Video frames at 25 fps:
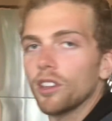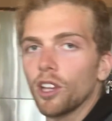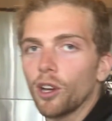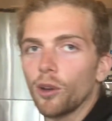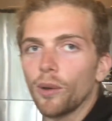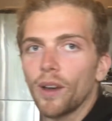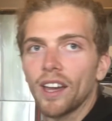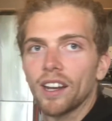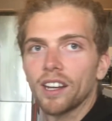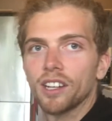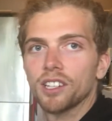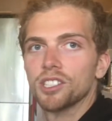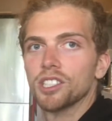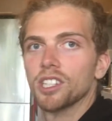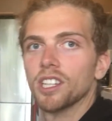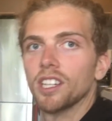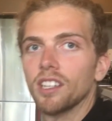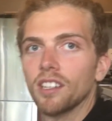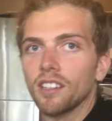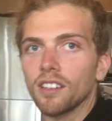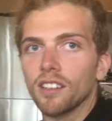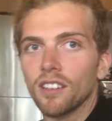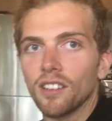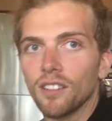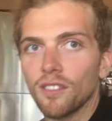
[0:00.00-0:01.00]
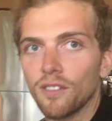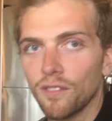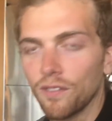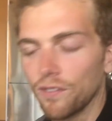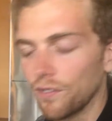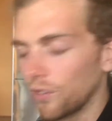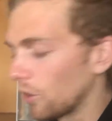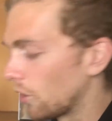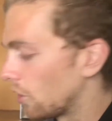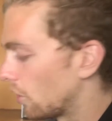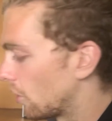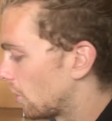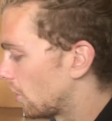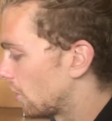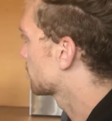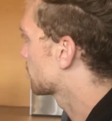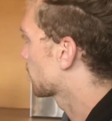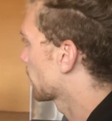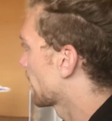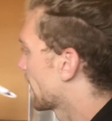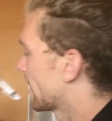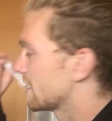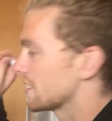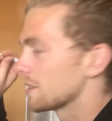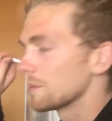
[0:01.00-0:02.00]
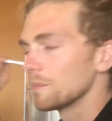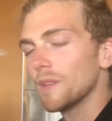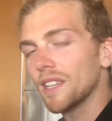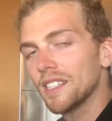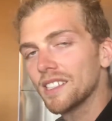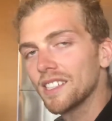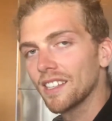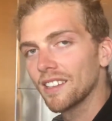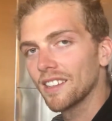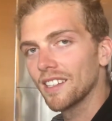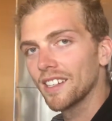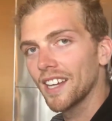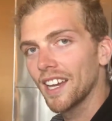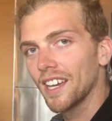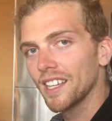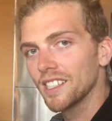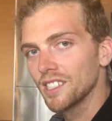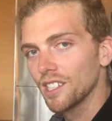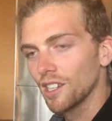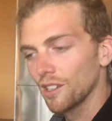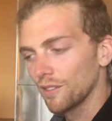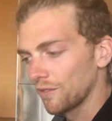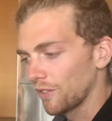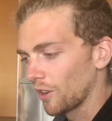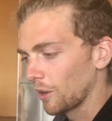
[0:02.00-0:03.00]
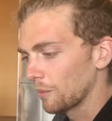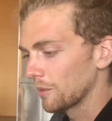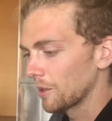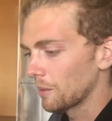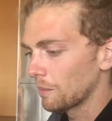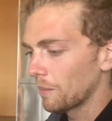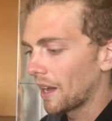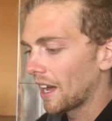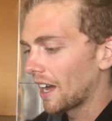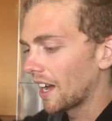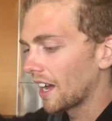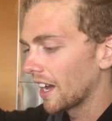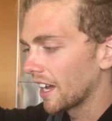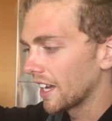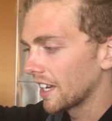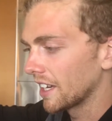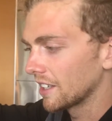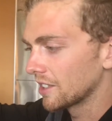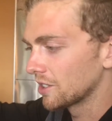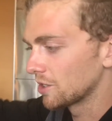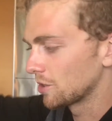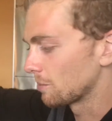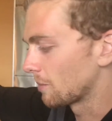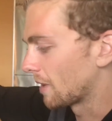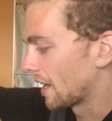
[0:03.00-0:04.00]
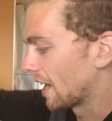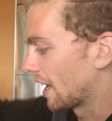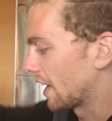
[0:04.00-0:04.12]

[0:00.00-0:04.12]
Low Energy for transmitting the data from the Pi to my